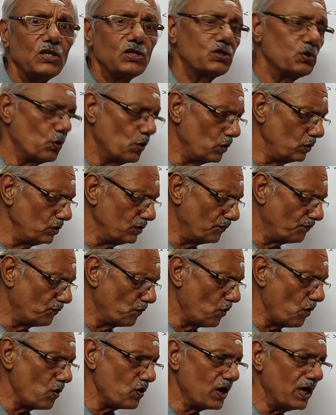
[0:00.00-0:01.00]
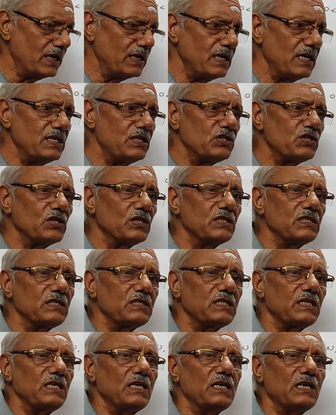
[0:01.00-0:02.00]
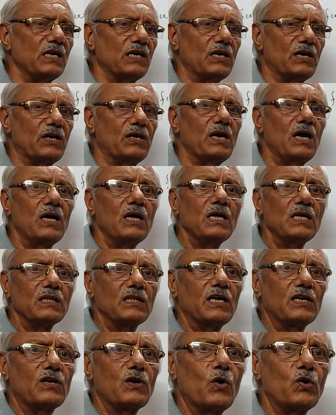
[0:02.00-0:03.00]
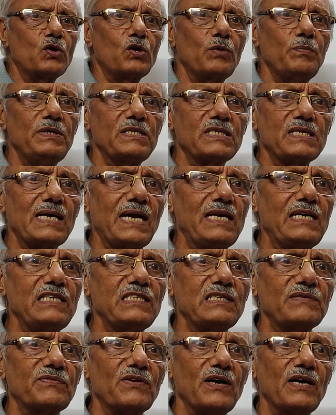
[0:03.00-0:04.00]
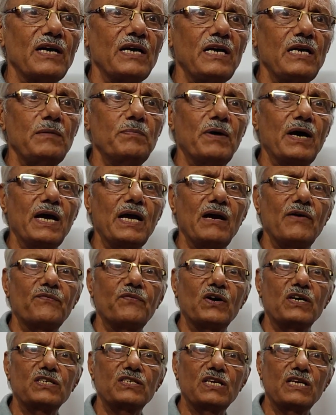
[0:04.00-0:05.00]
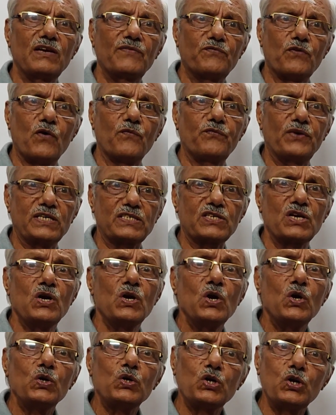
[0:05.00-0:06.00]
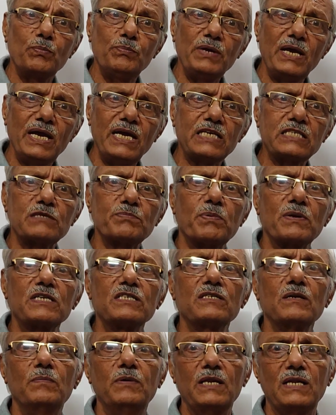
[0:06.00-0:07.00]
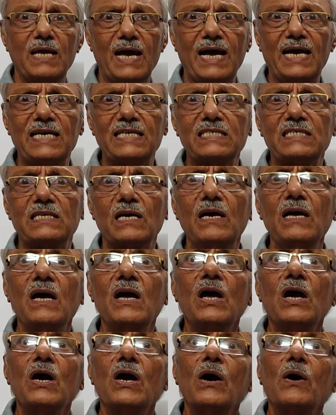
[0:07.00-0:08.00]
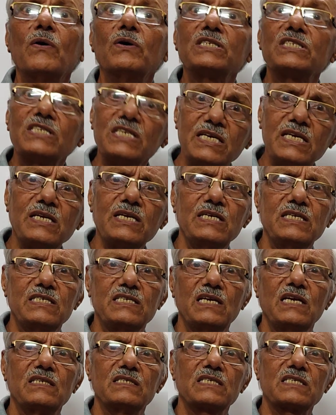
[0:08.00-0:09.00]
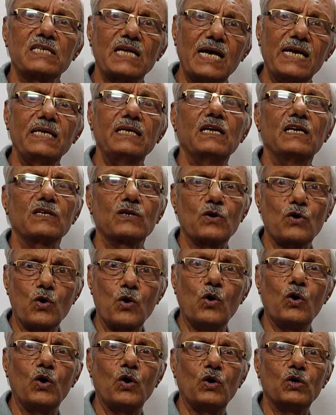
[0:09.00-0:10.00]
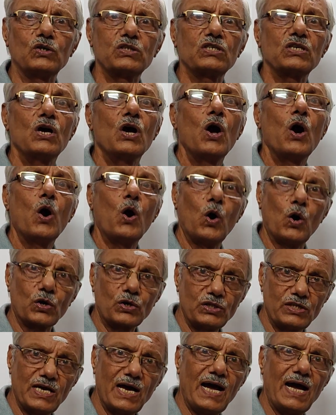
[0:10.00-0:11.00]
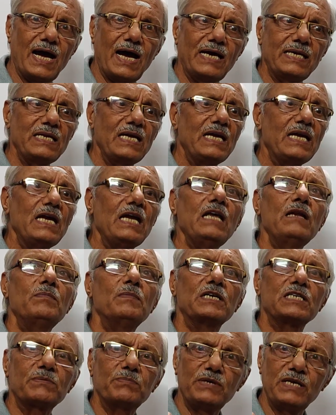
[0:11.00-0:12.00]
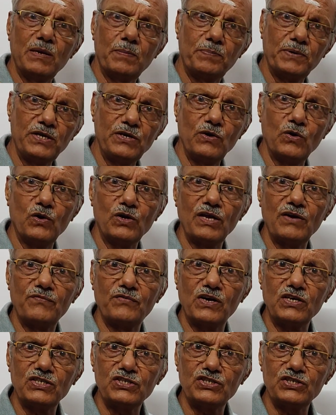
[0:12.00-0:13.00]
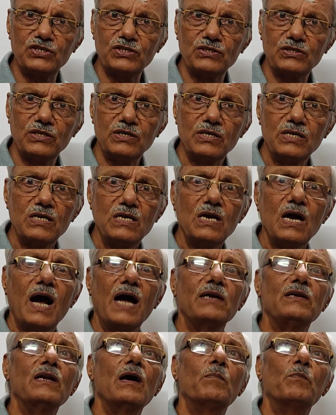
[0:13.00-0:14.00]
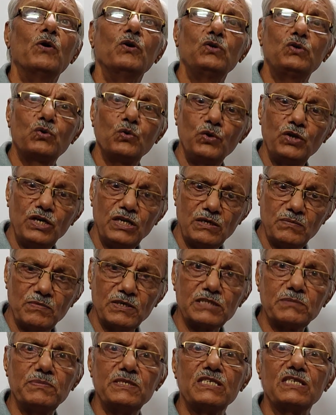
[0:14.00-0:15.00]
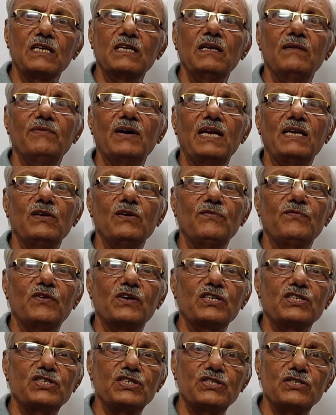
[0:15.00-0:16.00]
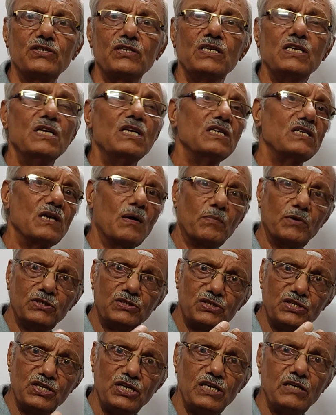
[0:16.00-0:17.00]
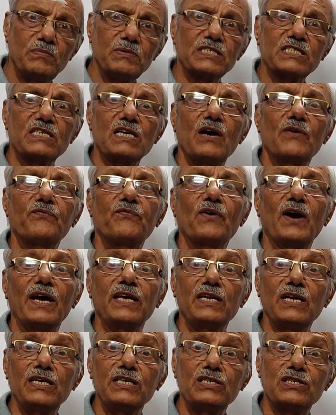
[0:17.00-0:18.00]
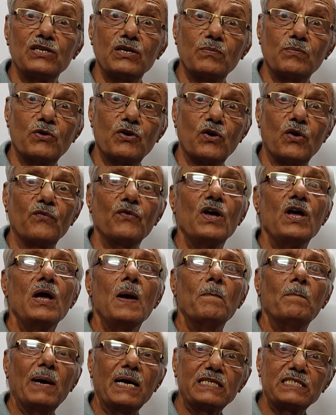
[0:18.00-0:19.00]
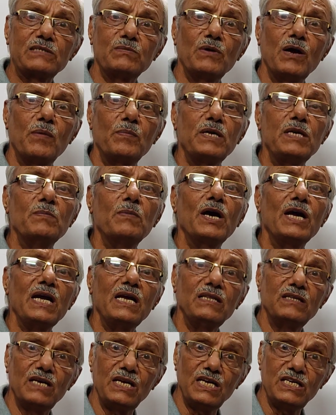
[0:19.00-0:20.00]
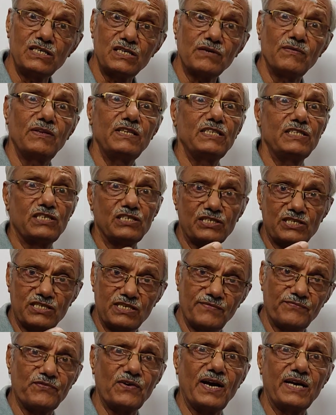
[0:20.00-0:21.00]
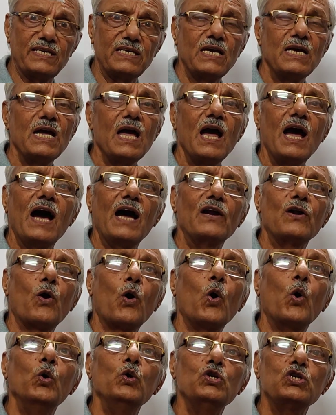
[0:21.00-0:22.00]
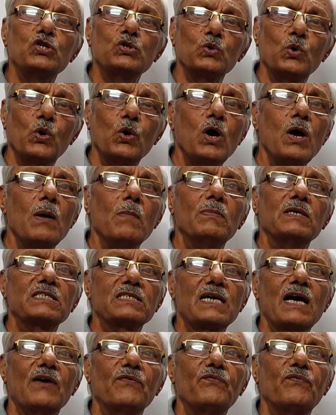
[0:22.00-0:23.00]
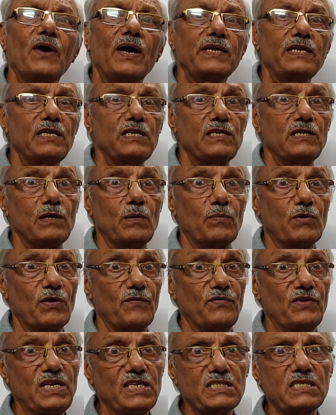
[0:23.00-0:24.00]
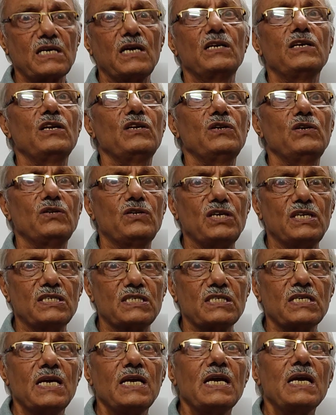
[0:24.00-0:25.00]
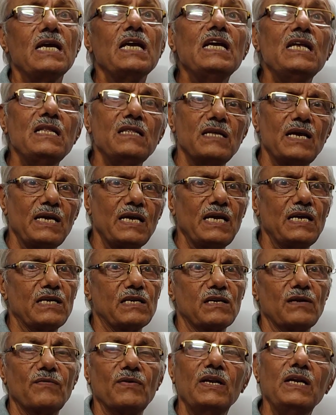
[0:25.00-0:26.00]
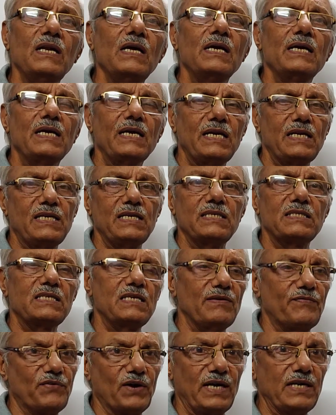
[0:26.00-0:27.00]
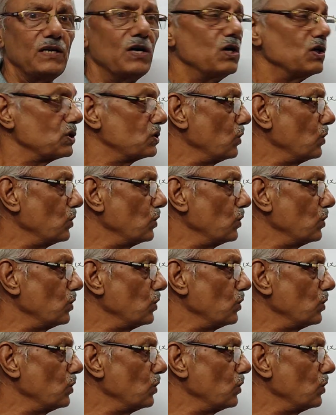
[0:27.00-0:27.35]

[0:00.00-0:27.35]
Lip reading: So the four conditions here that ought to be satisfied by a function f of x to be expressible as a series in sine and cos are that it must be a periodic function, and number 2, it must be single valued function. Number 3, it must have finite number of maxima, minima in the interval it is defined, and also must have finite number of discontinuities in the interval it is defined.